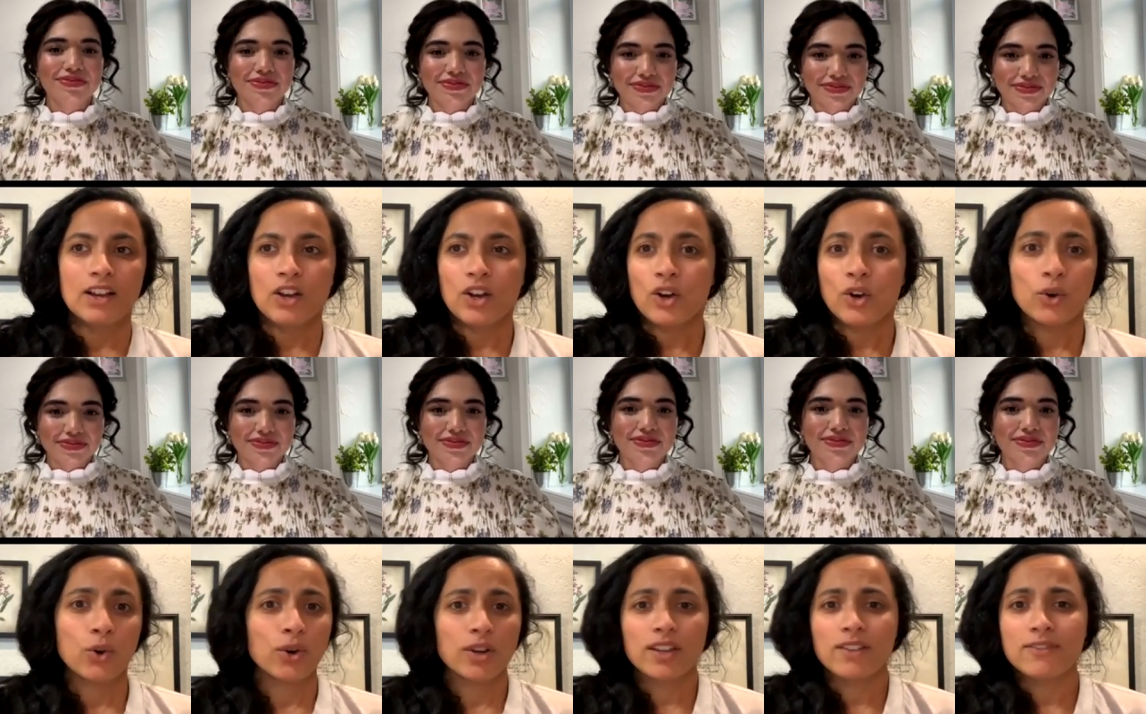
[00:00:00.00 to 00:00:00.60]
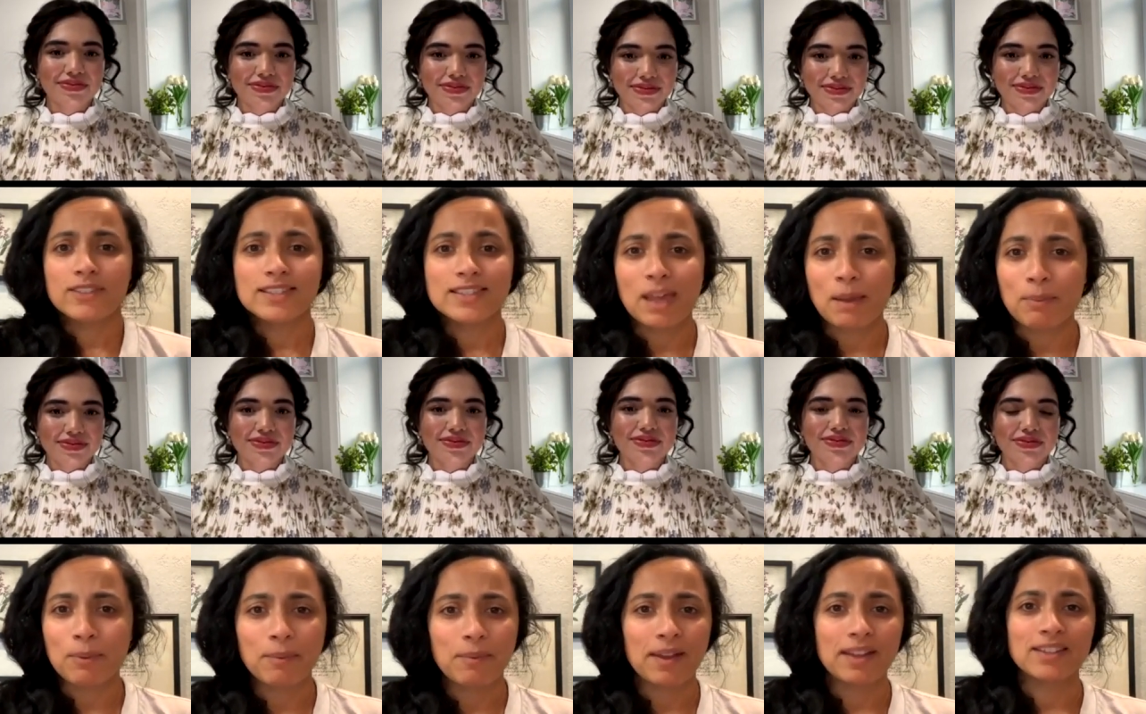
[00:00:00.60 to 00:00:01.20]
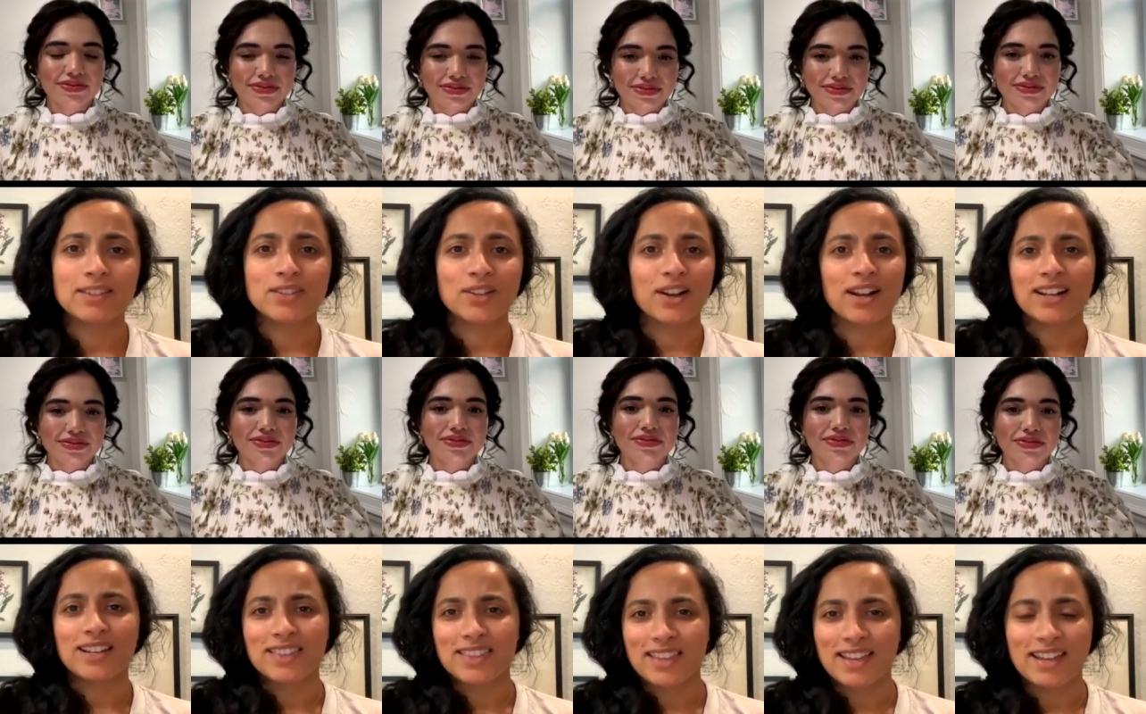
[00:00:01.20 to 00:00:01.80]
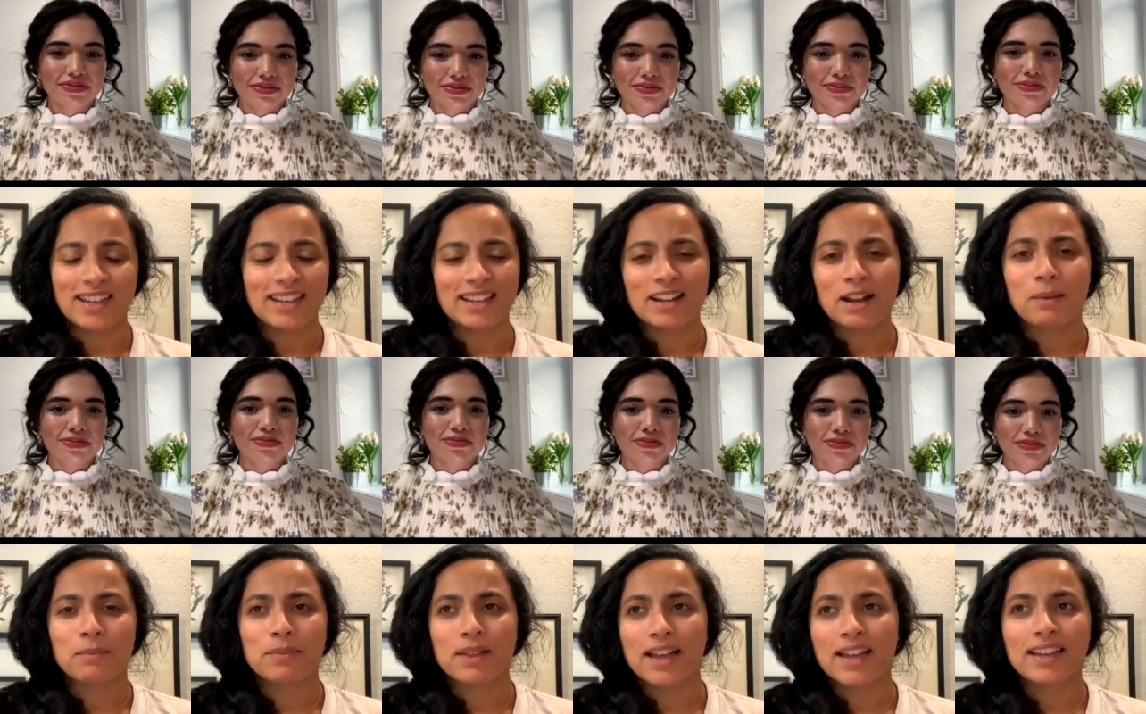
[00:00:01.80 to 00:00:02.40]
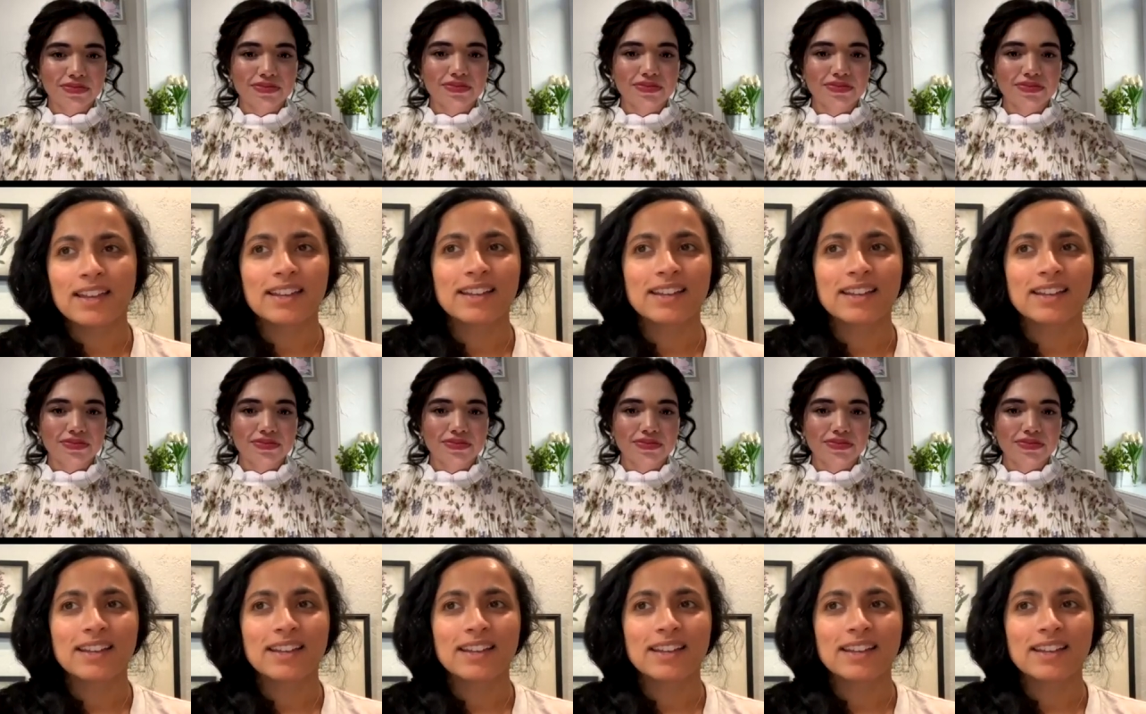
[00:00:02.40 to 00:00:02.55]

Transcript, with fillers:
Speaker 1: or even supplements or anything. And I'm like,